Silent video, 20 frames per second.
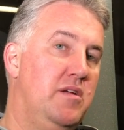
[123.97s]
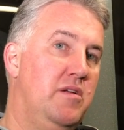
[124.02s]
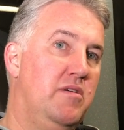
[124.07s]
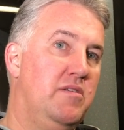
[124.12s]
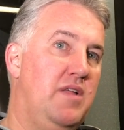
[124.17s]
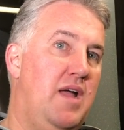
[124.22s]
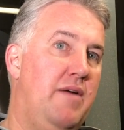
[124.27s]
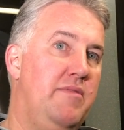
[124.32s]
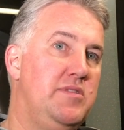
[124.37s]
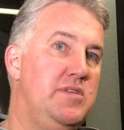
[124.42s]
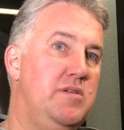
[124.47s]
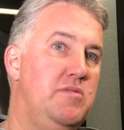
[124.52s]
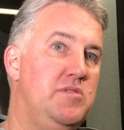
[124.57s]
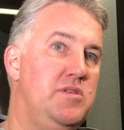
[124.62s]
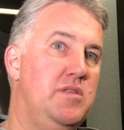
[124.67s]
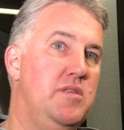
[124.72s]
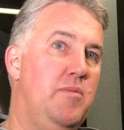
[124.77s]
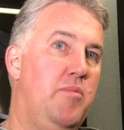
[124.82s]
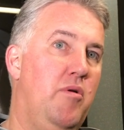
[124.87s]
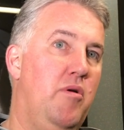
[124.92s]
You know, obviously he
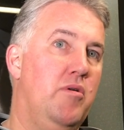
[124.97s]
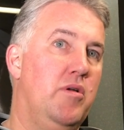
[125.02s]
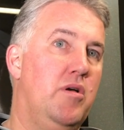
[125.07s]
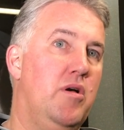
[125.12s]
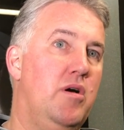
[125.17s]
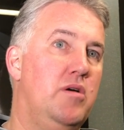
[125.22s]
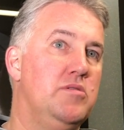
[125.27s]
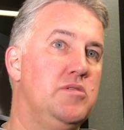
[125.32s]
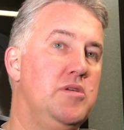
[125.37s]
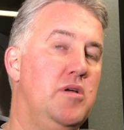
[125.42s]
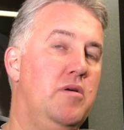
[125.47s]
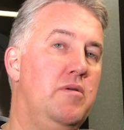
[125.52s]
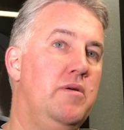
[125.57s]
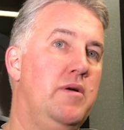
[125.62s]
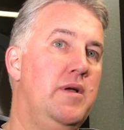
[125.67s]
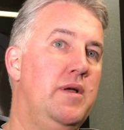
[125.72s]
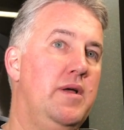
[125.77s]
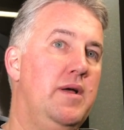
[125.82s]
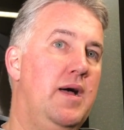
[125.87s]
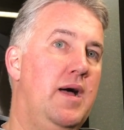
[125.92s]
was in the protocol, so
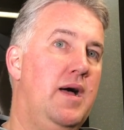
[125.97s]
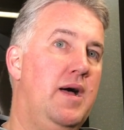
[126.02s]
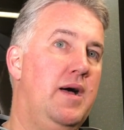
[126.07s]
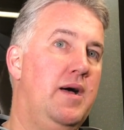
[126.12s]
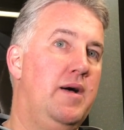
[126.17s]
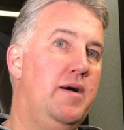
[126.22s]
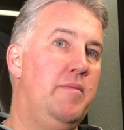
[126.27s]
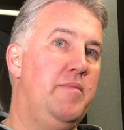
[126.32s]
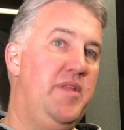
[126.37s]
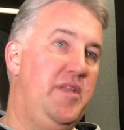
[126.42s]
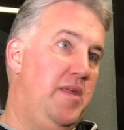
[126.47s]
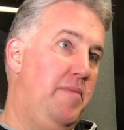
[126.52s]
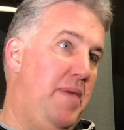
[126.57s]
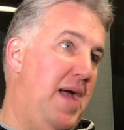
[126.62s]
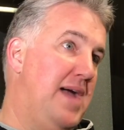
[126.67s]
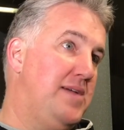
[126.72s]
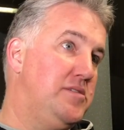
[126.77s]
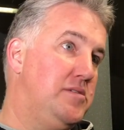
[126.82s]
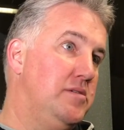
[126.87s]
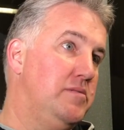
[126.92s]
then he
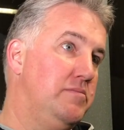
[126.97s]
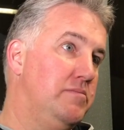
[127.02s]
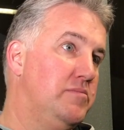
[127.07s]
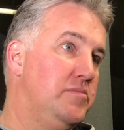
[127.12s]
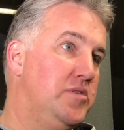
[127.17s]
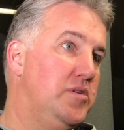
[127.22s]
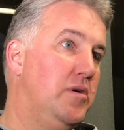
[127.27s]
passed it.